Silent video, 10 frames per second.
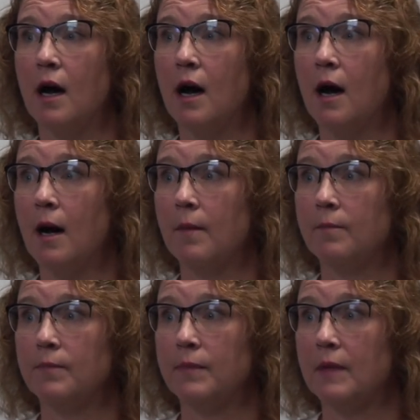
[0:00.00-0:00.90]
Um,
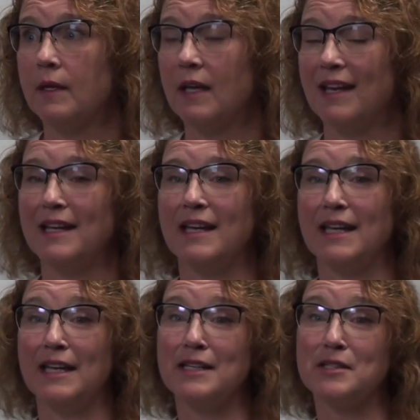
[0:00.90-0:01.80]
it, it
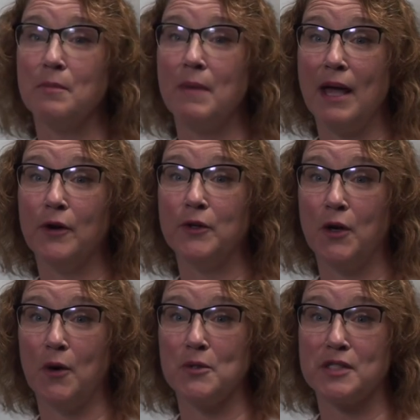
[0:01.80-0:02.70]
is a male
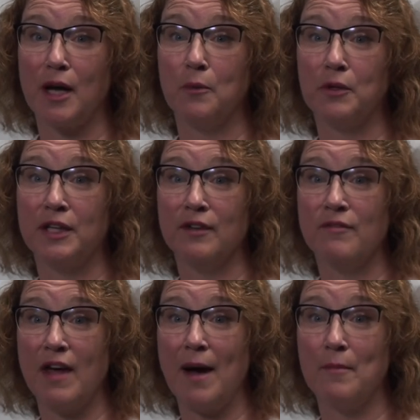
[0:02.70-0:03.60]
ghost. I will give
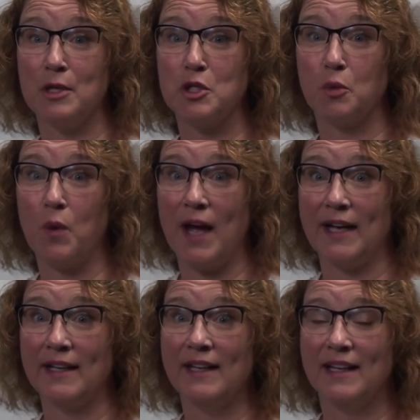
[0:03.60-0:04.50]
that much away.
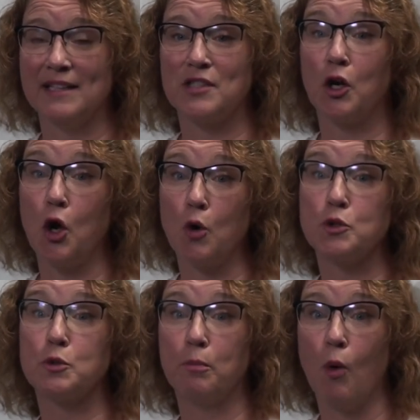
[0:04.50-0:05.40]
It's a
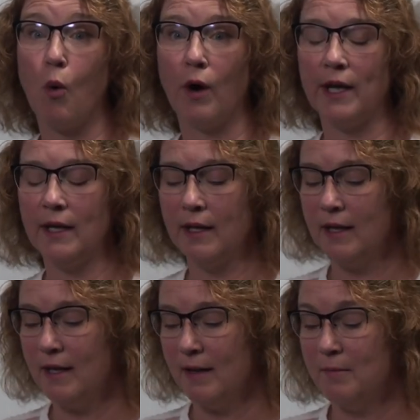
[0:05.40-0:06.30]
ghost boy.
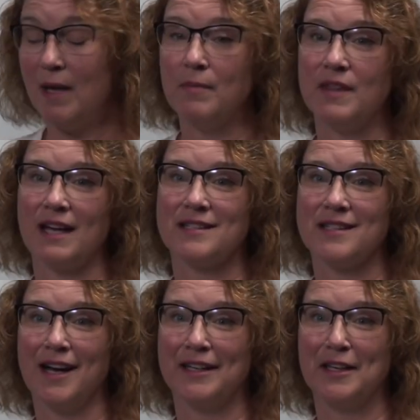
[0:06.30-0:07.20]
Maybe that's
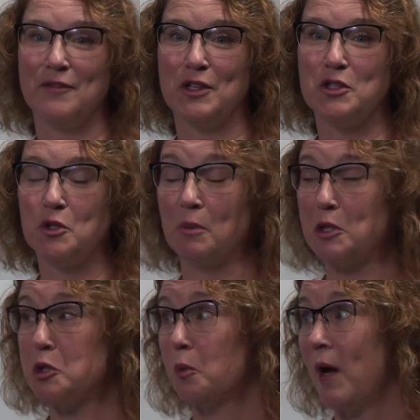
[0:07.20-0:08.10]
not giving too
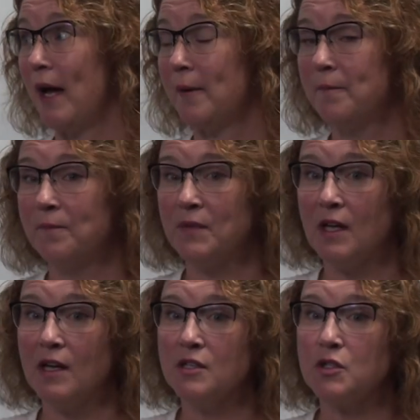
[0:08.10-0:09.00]
much away.
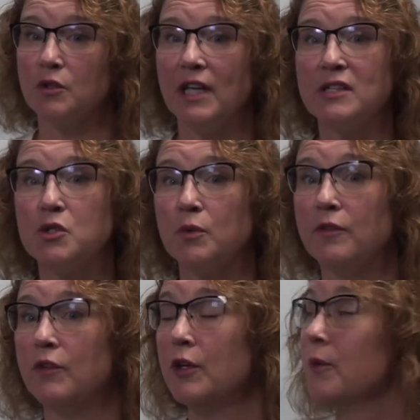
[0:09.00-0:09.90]
So let's
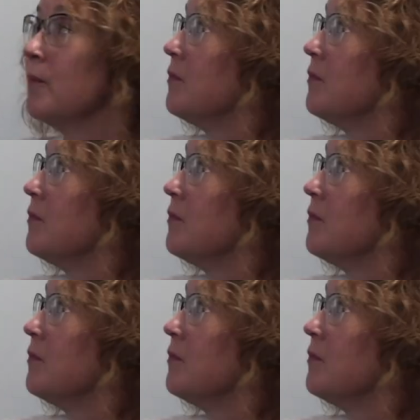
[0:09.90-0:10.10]
review.